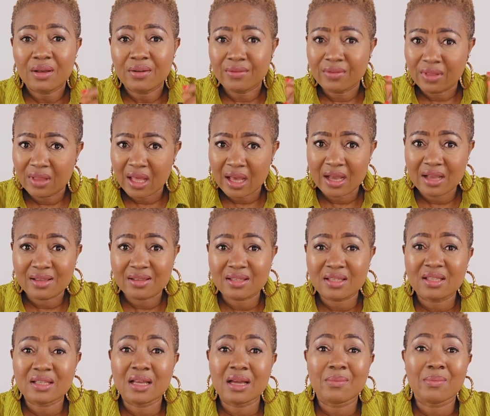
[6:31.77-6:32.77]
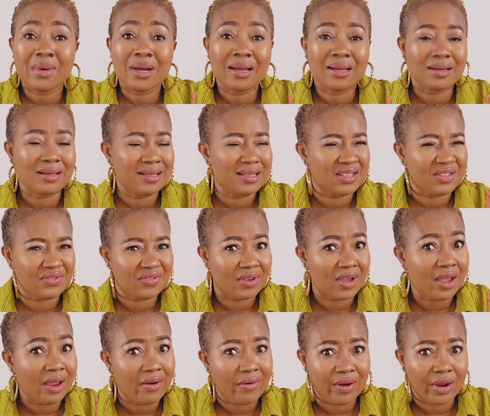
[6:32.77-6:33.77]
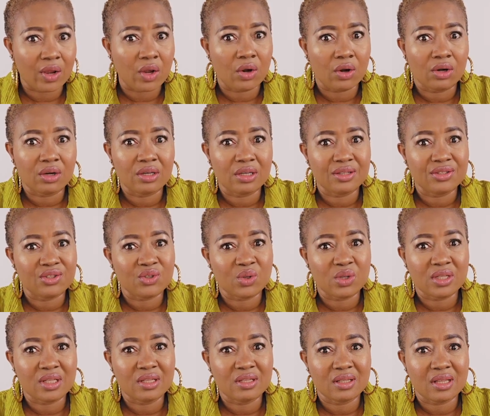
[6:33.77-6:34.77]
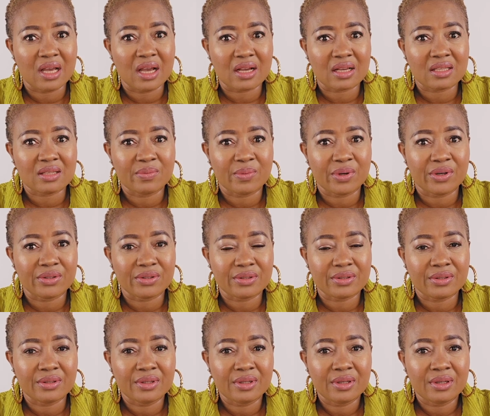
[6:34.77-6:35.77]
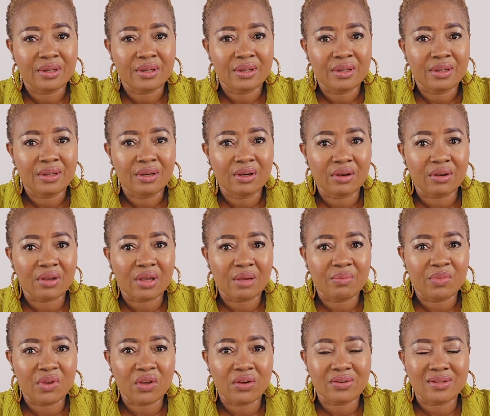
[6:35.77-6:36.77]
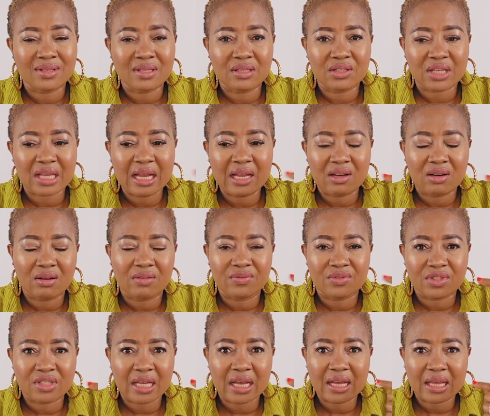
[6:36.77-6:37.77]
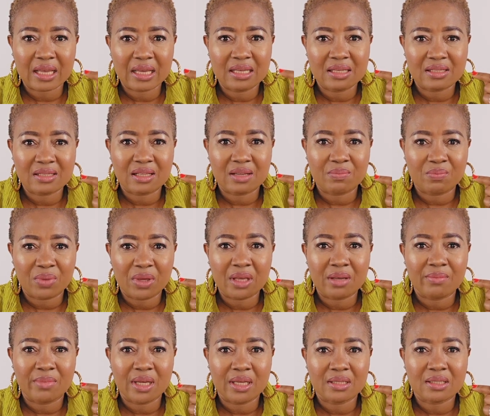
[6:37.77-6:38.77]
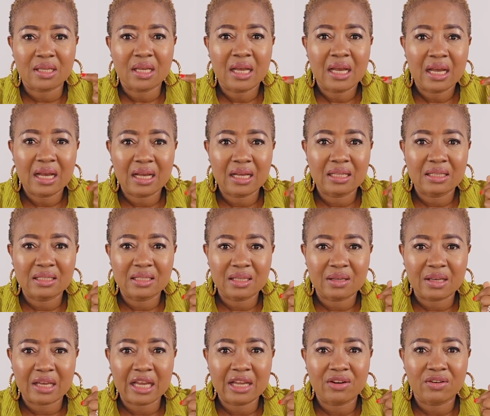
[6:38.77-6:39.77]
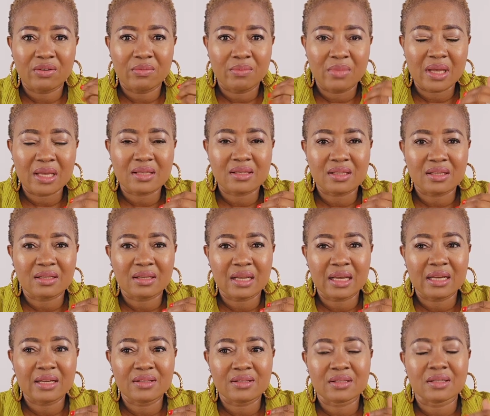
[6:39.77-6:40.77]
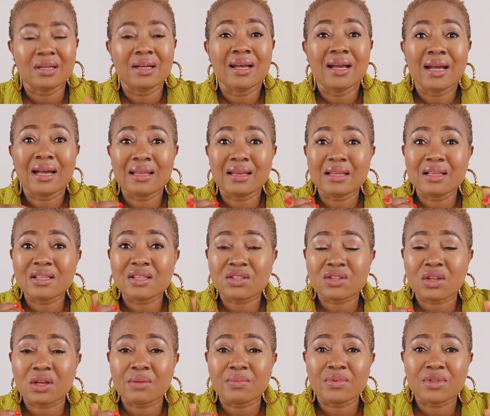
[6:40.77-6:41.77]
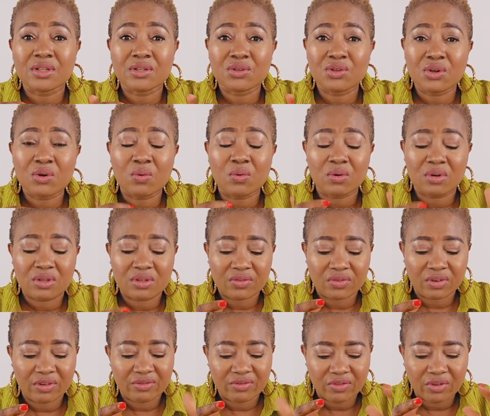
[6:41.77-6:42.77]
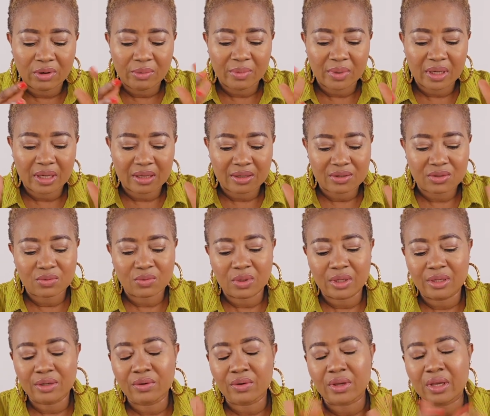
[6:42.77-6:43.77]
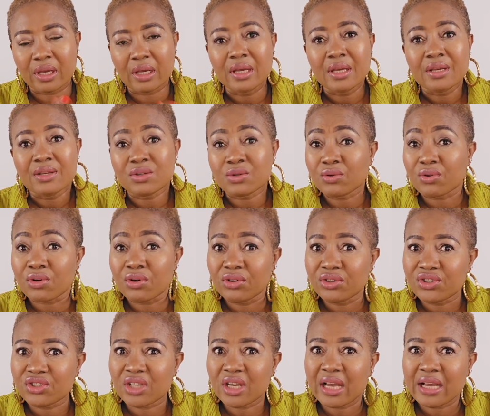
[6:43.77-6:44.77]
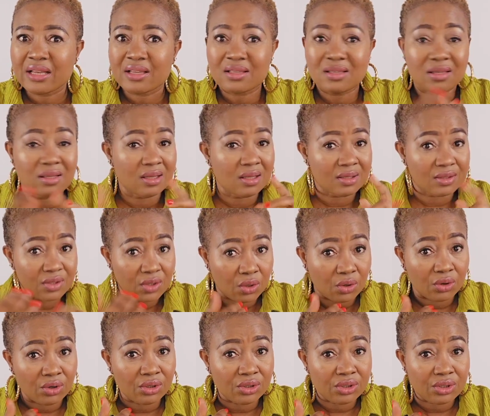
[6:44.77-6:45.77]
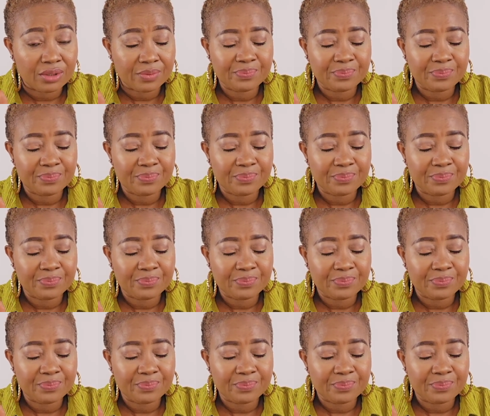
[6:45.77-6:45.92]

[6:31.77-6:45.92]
Niacinamide is very good in treating dark spots. Okay, because it kind of targets the pigment and it kind of makes it lighter, and it stops the new ones from forming as well. Okay, so koji acid is good.